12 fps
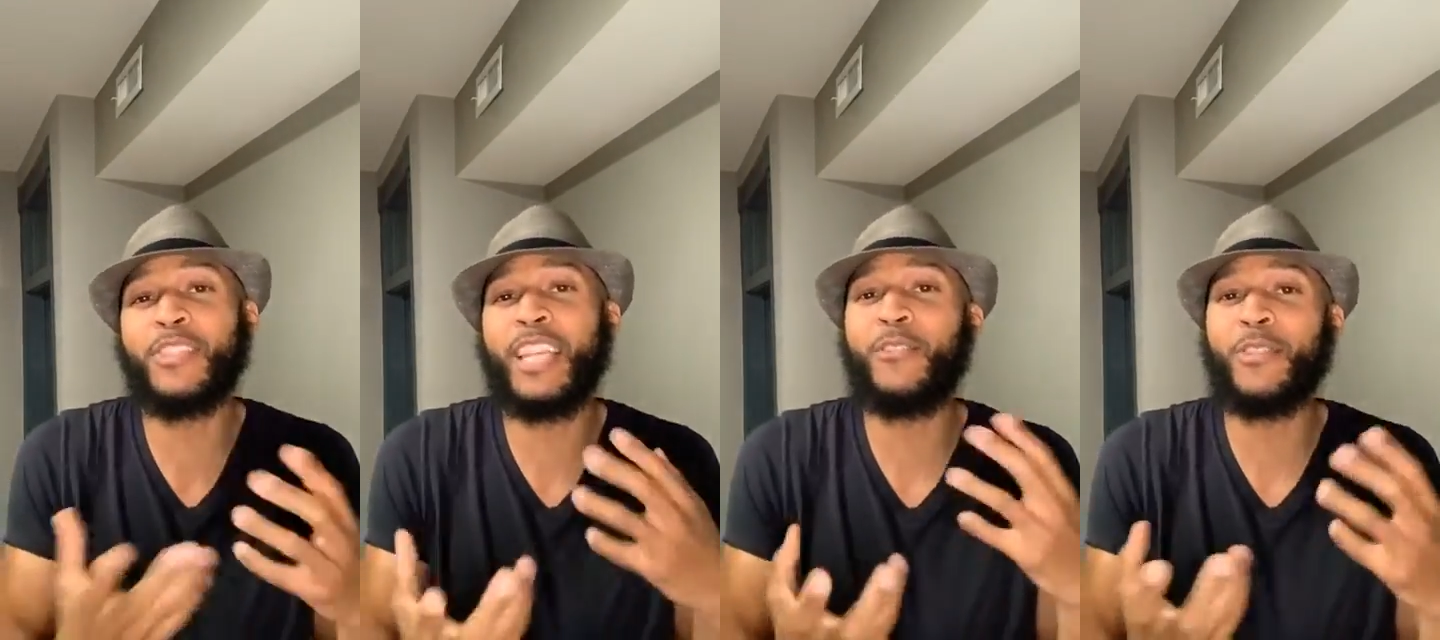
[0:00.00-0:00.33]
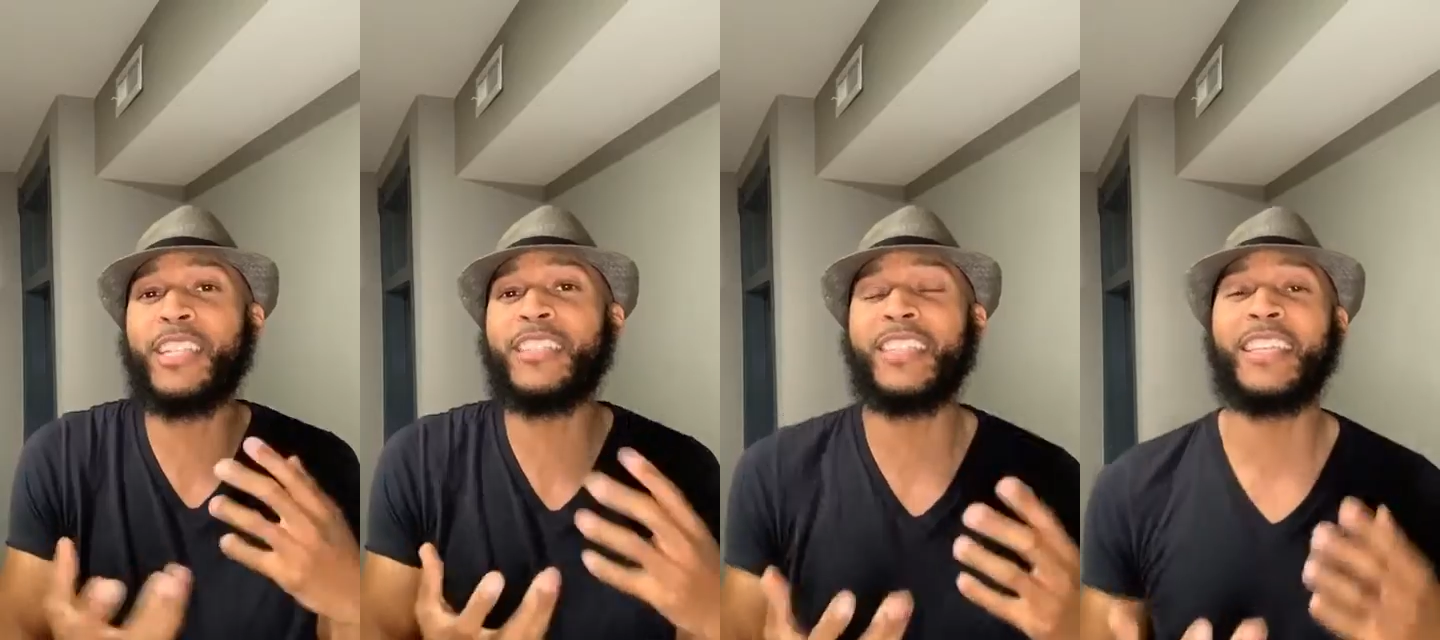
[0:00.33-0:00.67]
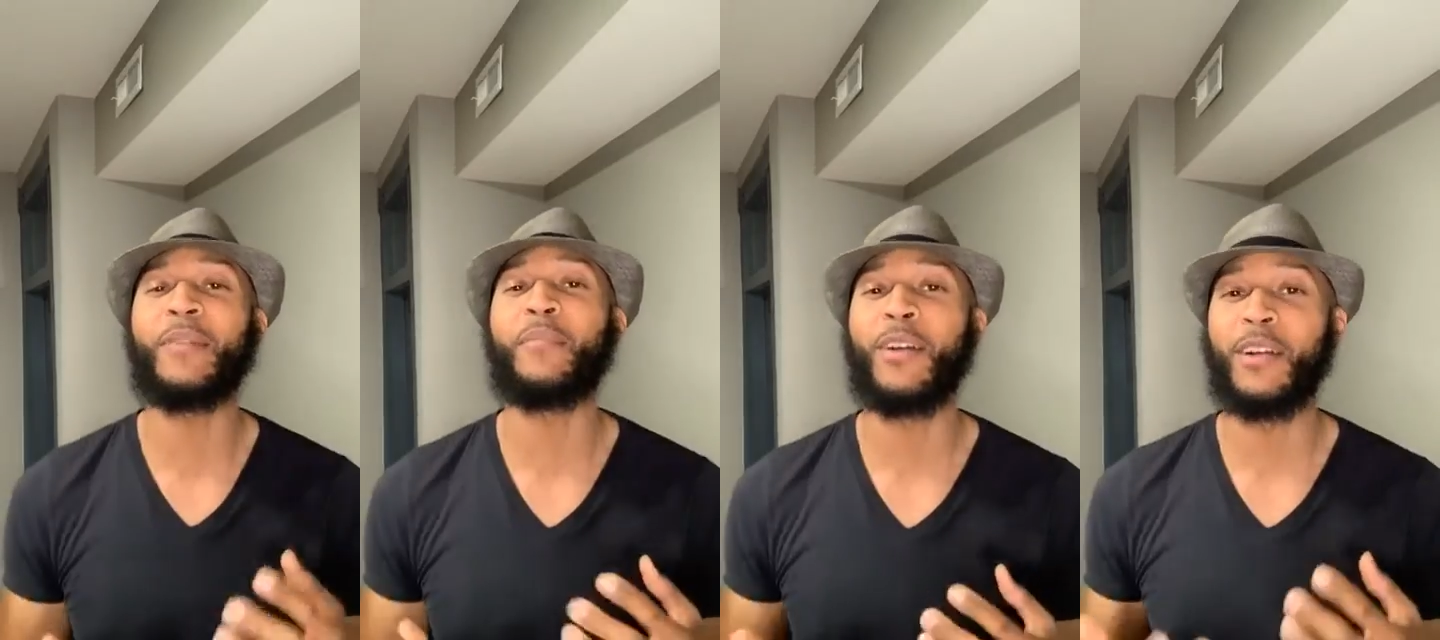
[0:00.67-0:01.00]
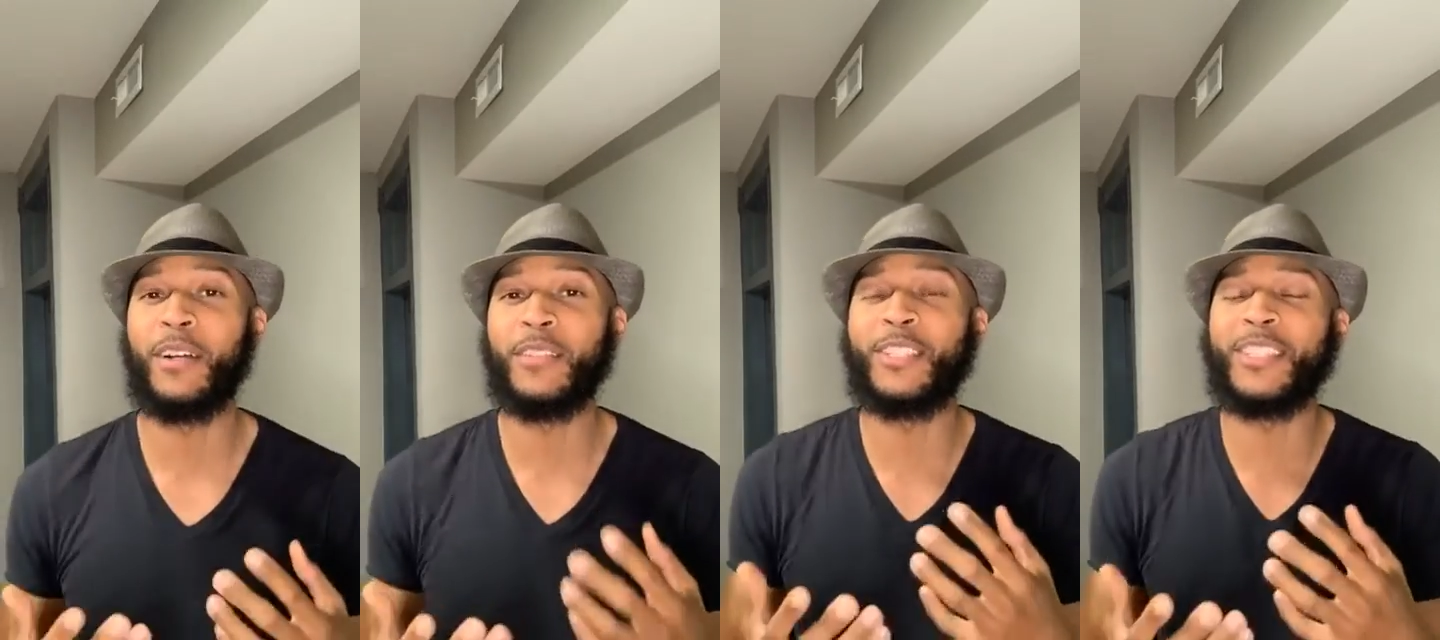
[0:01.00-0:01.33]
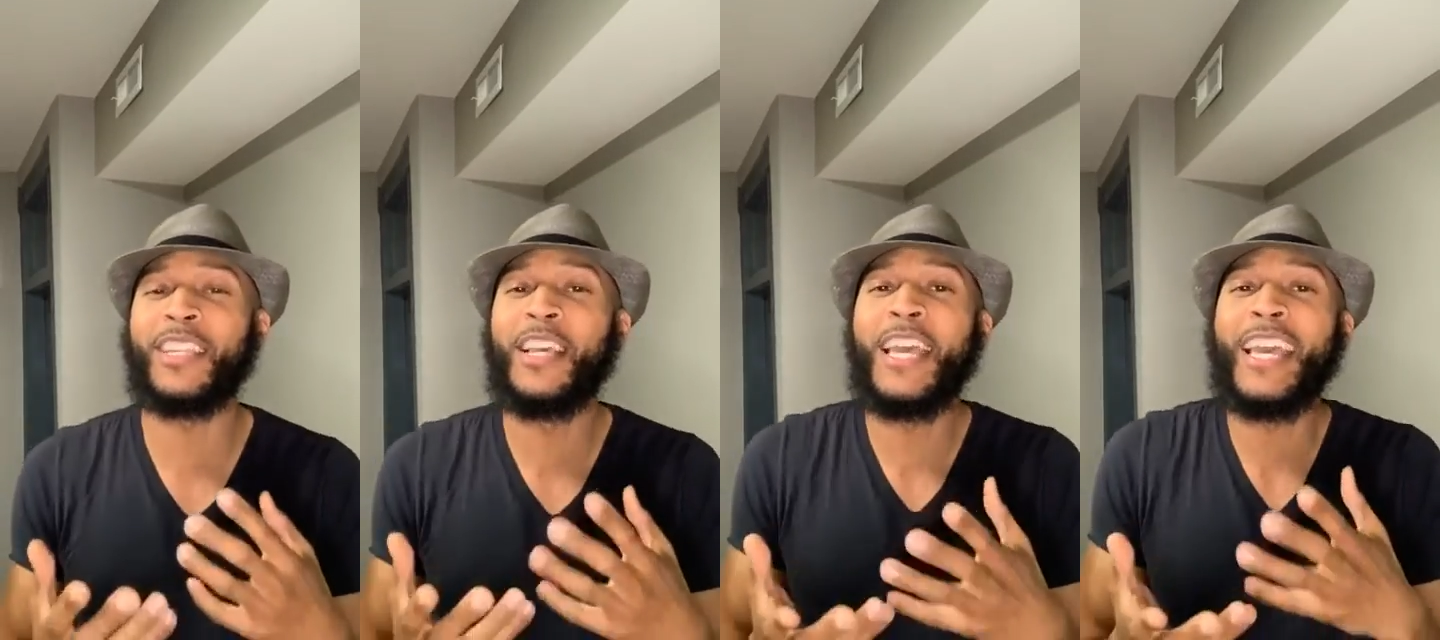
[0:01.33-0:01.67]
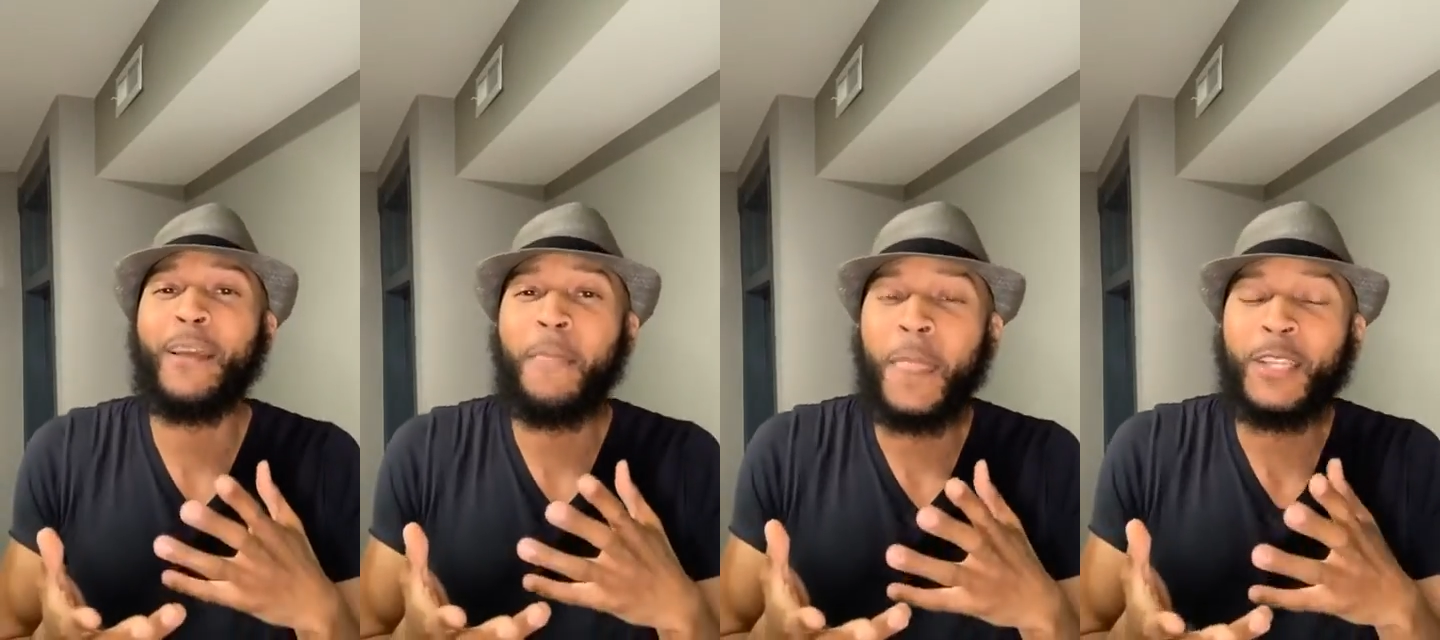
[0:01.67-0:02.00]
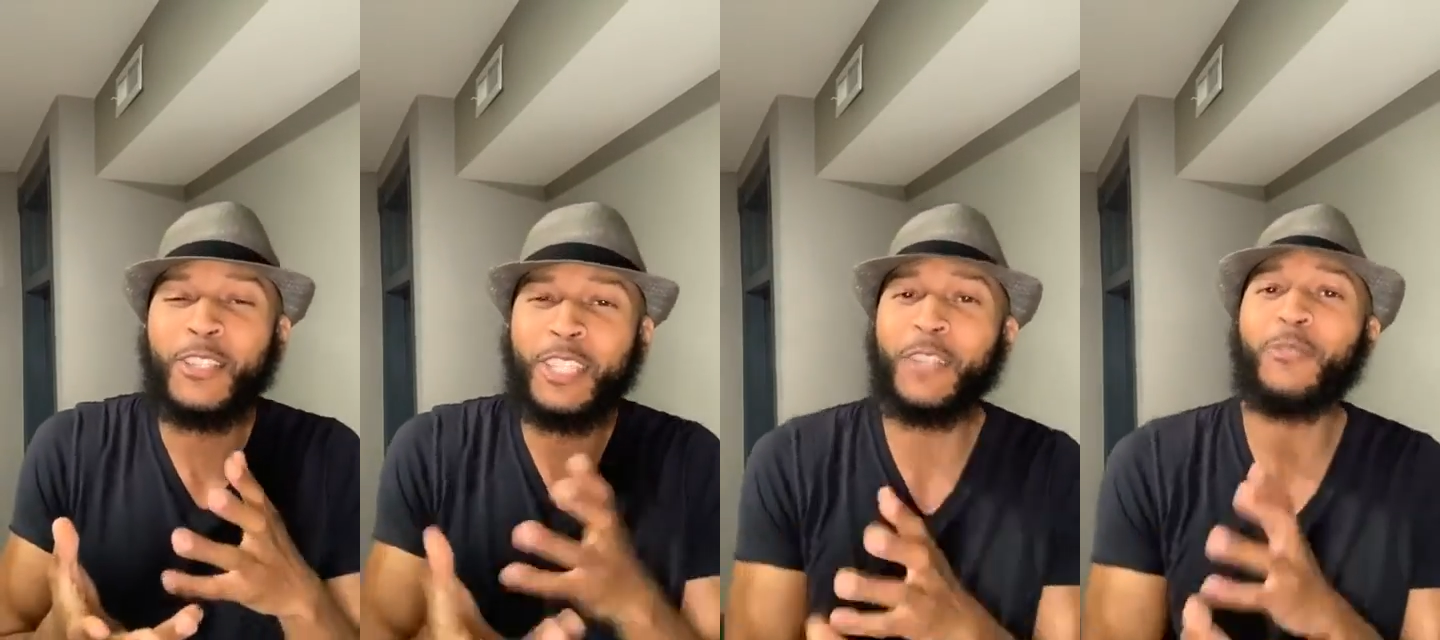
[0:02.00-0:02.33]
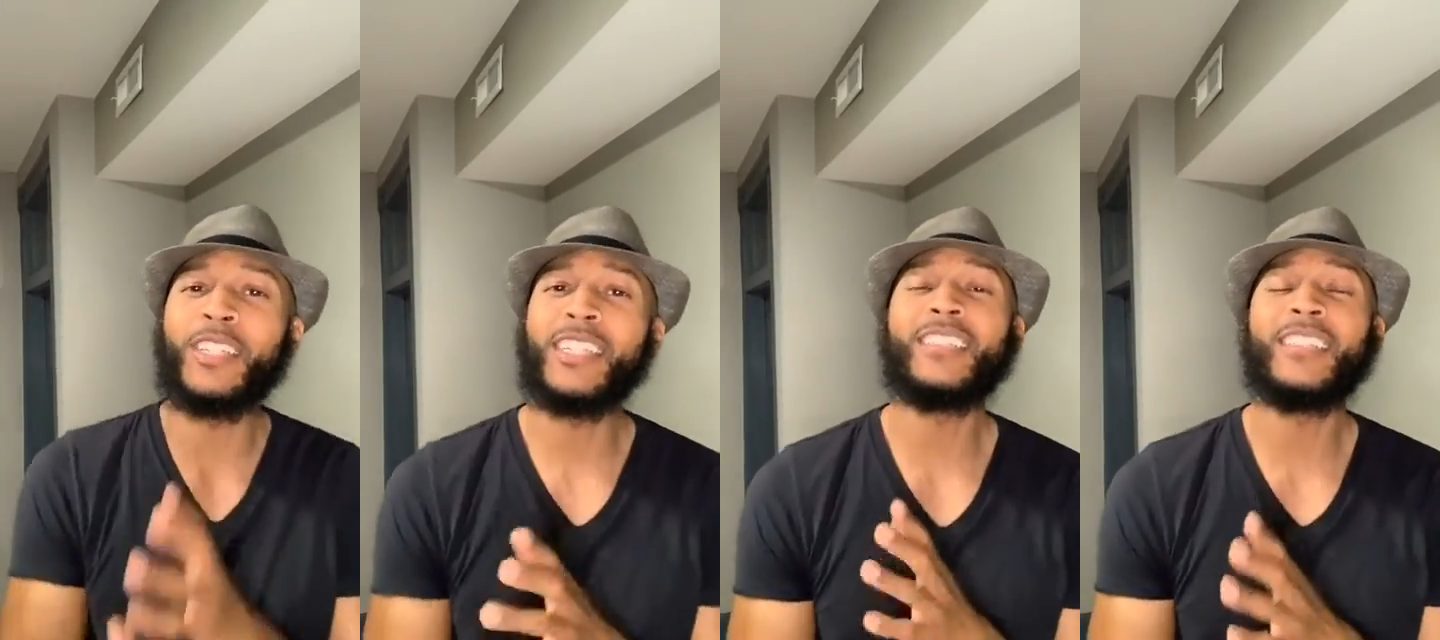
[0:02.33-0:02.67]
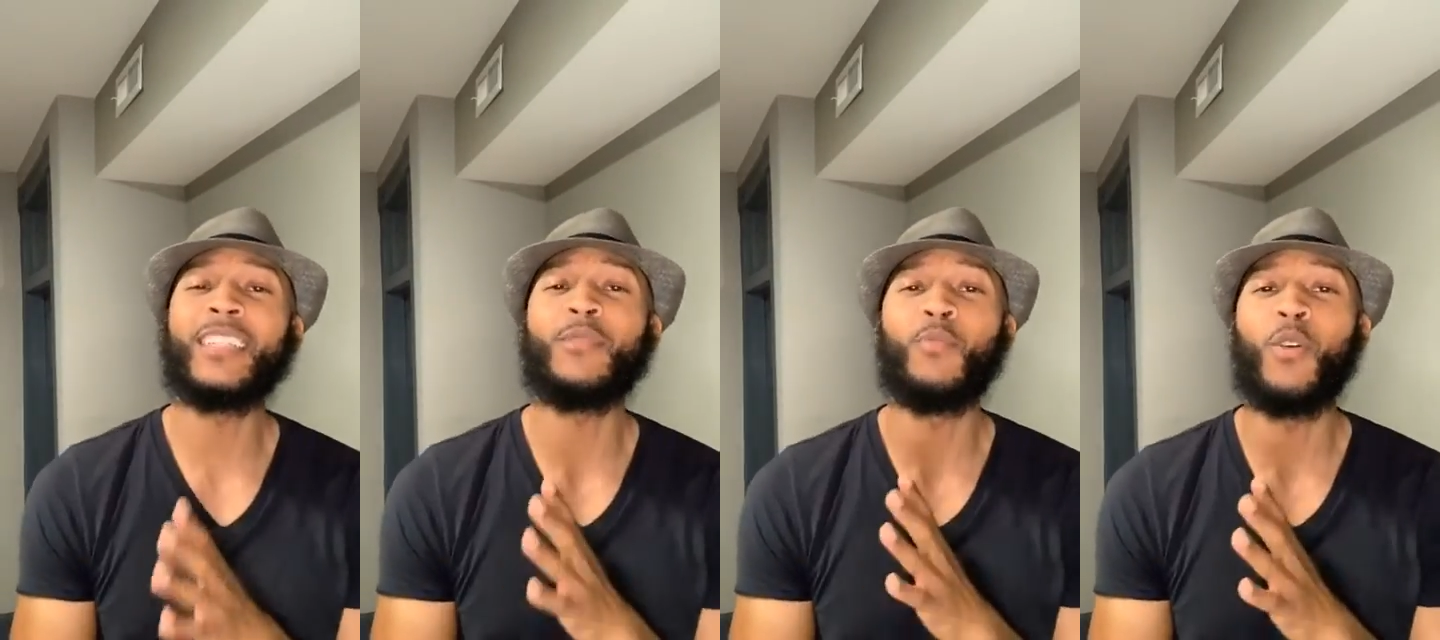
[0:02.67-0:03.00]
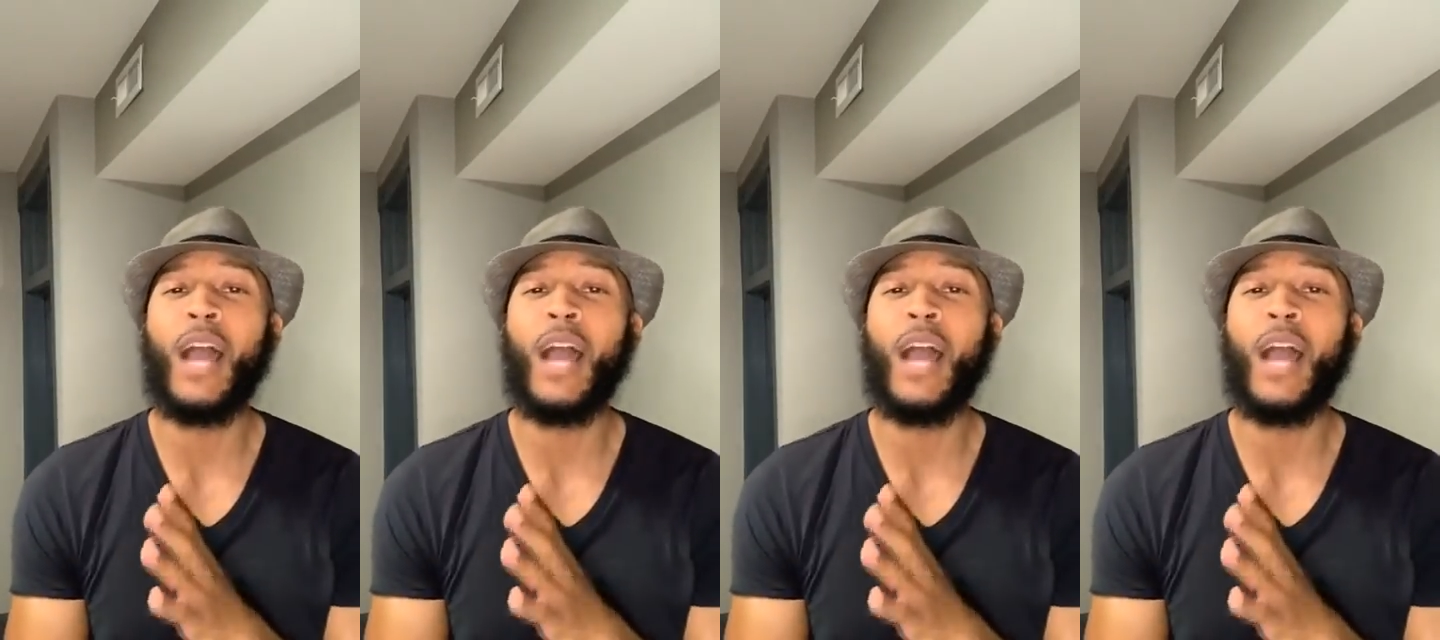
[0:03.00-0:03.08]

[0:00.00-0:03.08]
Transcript: synchronicity